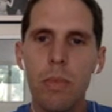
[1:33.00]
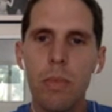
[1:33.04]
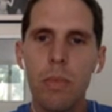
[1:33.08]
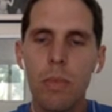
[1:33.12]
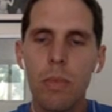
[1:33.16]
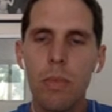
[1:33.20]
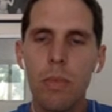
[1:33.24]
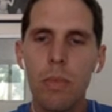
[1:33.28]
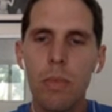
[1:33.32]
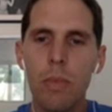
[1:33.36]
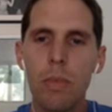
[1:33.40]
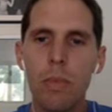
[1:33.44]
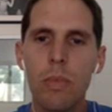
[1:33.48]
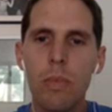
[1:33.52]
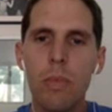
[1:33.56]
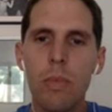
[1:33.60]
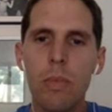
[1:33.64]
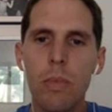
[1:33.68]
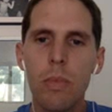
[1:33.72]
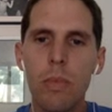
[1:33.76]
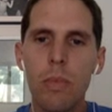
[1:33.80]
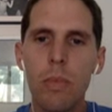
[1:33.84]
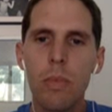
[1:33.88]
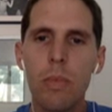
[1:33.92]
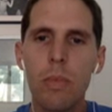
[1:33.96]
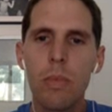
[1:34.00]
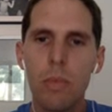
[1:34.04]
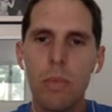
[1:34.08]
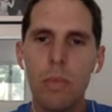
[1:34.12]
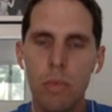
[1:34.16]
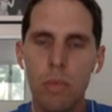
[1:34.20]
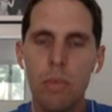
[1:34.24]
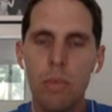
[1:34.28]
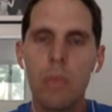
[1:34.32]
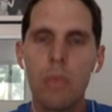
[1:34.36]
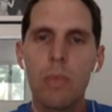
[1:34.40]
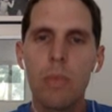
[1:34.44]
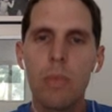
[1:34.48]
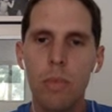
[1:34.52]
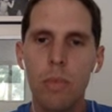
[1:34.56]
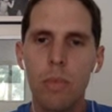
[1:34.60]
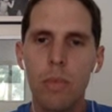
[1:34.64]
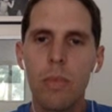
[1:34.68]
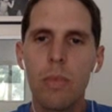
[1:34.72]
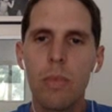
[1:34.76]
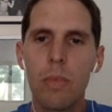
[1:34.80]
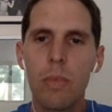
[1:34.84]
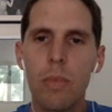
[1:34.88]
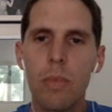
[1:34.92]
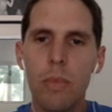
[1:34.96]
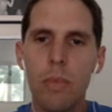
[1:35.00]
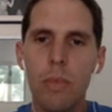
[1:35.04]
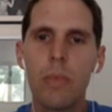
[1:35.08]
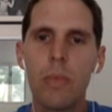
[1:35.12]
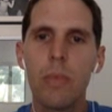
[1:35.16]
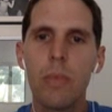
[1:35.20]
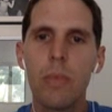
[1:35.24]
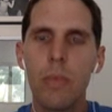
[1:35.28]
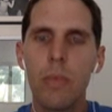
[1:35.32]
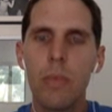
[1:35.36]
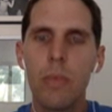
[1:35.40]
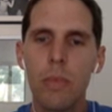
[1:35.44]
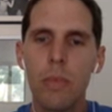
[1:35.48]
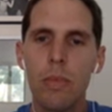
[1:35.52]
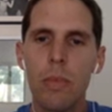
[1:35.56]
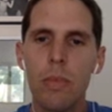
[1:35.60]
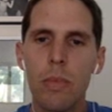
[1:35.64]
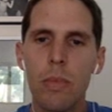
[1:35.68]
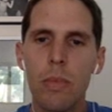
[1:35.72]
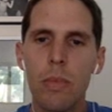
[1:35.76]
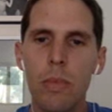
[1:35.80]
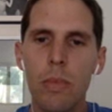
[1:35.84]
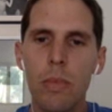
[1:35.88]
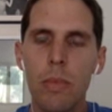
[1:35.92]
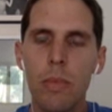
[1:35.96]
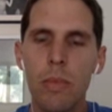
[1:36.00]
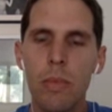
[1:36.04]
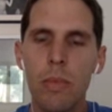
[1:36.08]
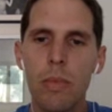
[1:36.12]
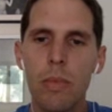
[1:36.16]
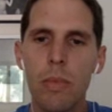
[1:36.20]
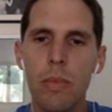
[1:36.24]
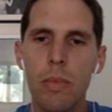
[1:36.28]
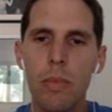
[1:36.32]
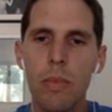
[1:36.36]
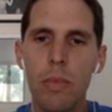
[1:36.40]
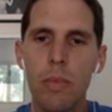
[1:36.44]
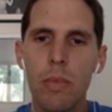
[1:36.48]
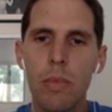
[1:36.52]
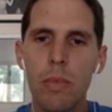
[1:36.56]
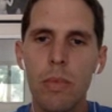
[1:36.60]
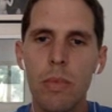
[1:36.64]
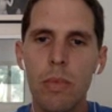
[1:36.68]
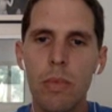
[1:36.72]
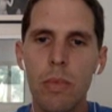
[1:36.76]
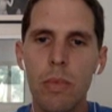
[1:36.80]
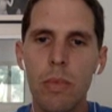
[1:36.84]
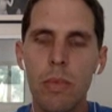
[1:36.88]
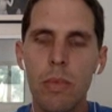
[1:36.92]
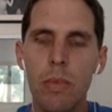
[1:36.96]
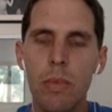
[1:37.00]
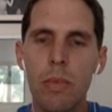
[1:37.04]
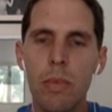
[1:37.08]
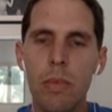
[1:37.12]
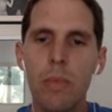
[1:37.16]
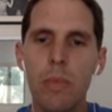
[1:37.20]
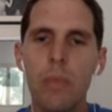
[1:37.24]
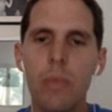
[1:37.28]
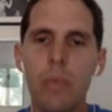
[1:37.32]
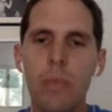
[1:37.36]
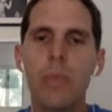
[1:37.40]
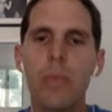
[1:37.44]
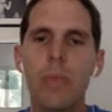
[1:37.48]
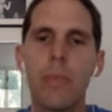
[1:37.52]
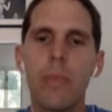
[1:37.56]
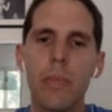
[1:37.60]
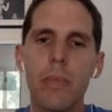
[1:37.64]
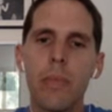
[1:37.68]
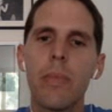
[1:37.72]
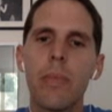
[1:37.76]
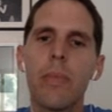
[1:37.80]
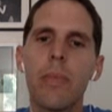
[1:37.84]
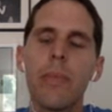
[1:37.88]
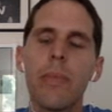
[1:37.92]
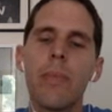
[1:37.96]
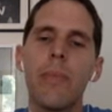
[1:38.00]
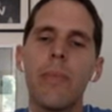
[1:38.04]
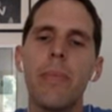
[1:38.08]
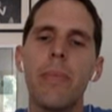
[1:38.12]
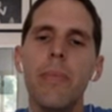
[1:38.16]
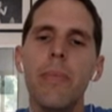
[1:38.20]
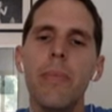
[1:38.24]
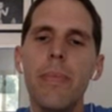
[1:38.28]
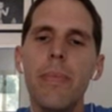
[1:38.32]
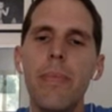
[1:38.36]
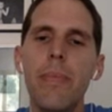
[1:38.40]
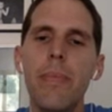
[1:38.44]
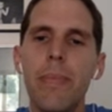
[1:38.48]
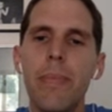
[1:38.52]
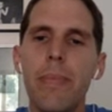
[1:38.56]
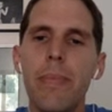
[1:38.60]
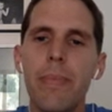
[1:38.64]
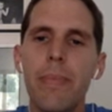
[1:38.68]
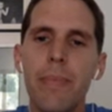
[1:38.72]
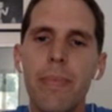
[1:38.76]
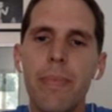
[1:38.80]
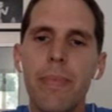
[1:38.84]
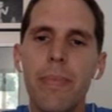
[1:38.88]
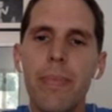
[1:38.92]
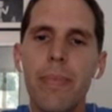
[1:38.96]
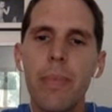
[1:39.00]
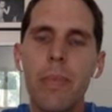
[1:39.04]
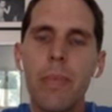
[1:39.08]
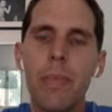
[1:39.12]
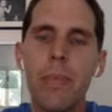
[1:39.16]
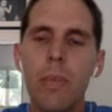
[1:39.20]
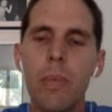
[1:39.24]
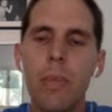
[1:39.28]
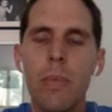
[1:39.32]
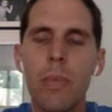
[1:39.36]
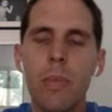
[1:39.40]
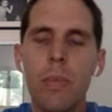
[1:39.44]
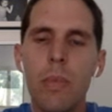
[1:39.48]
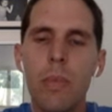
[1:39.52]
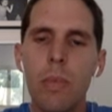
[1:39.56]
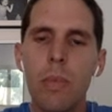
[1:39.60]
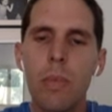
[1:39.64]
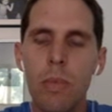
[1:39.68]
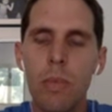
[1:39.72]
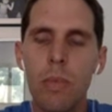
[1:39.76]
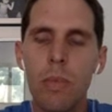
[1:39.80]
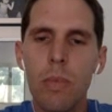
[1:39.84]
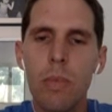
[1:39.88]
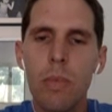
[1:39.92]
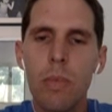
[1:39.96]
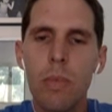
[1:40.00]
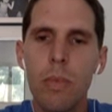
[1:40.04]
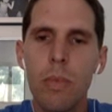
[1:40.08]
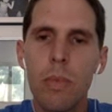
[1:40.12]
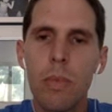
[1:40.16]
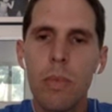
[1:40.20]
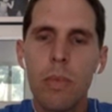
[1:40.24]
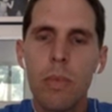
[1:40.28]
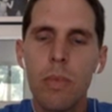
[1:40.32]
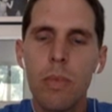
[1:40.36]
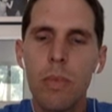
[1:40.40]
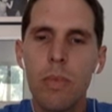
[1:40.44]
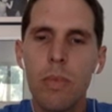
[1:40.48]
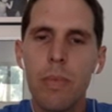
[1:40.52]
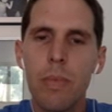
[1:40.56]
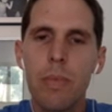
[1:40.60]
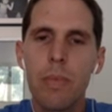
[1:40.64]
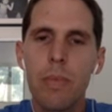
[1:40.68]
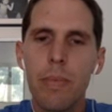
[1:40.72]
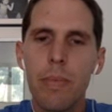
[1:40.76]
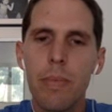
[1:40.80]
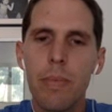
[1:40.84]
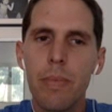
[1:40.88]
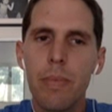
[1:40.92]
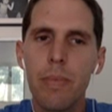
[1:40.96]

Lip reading: (silent)